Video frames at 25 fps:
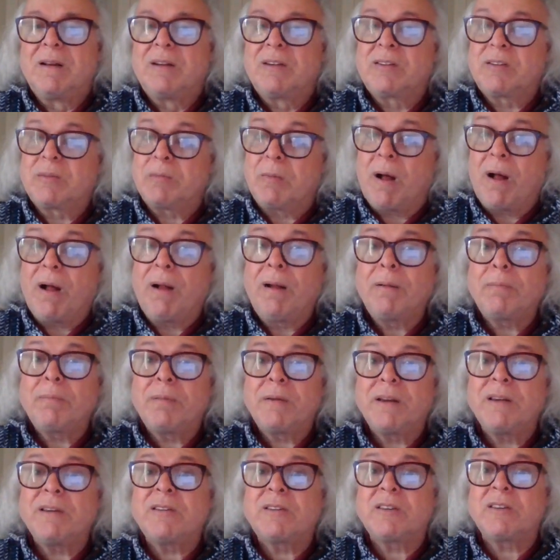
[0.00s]
Small
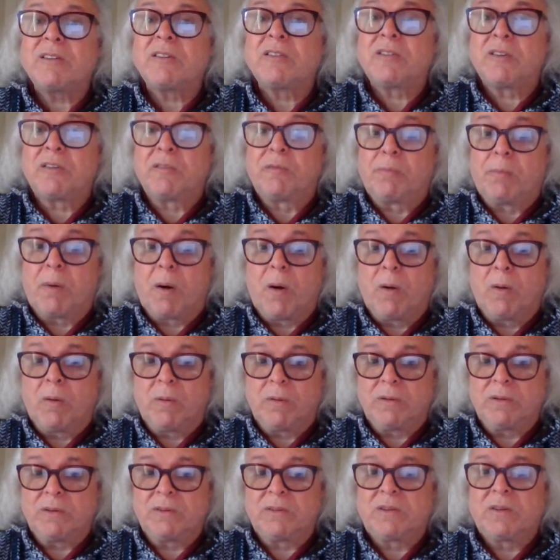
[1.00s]
pieces of
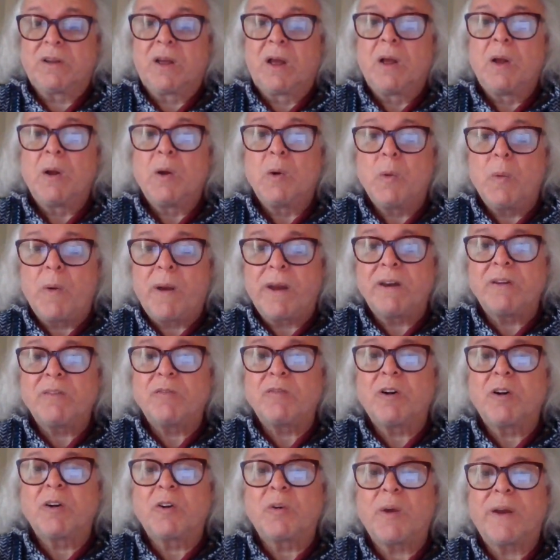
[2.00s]
bones went
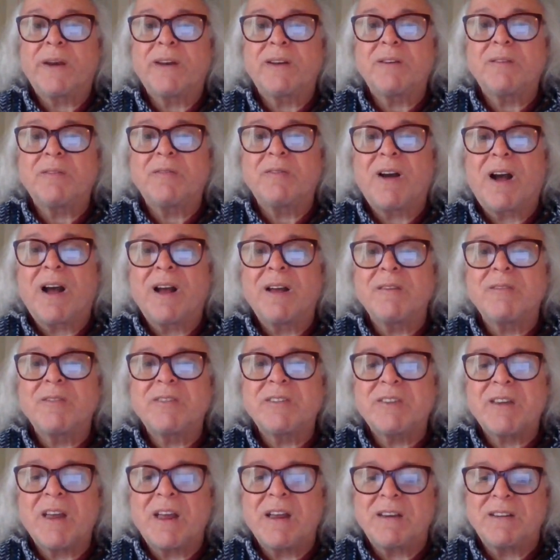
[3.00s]
for 25
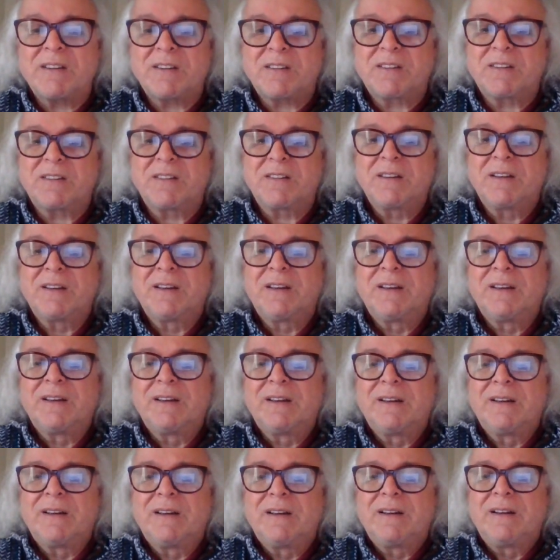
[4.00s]
cents,
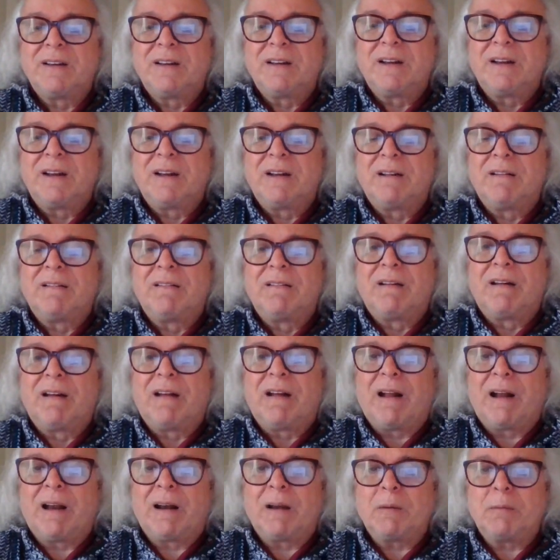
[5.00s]

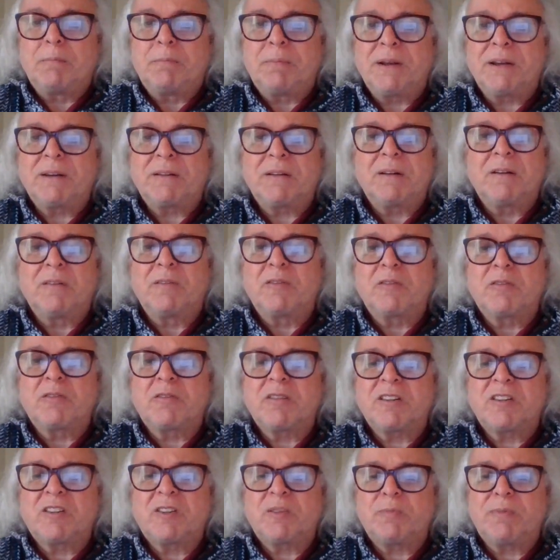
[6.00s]
and a bit of
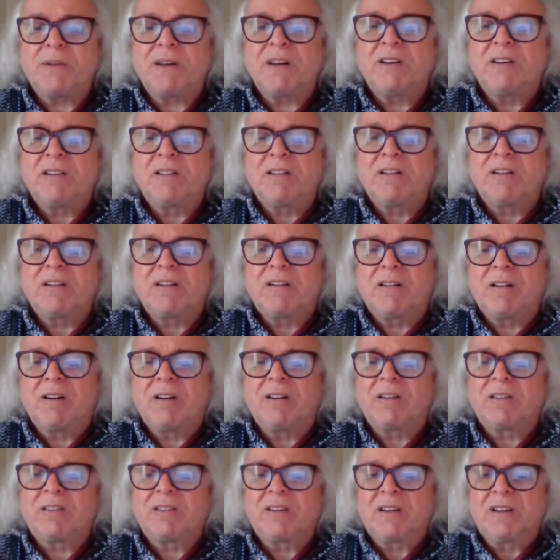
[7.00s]
crispy
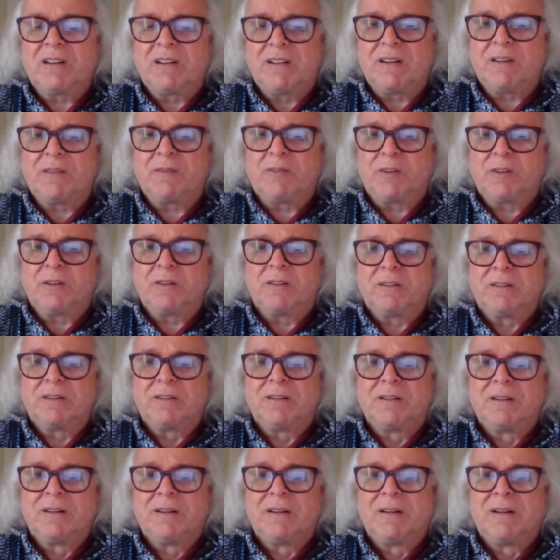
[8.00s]
cooked liver
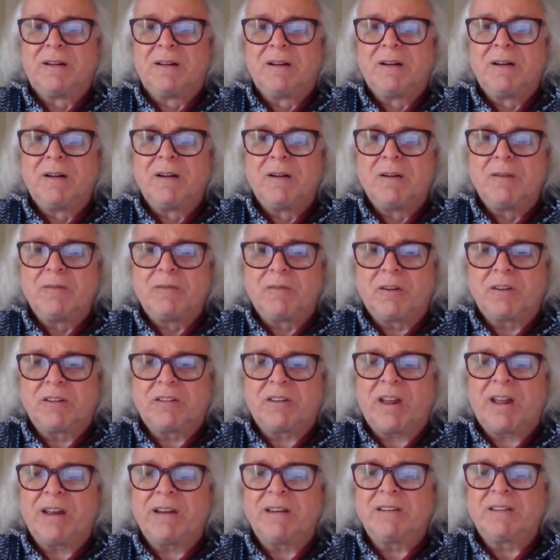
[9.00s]
for
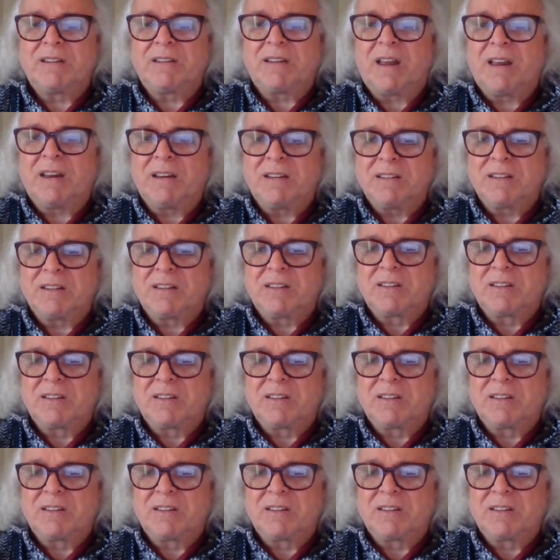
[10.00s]
10 cents.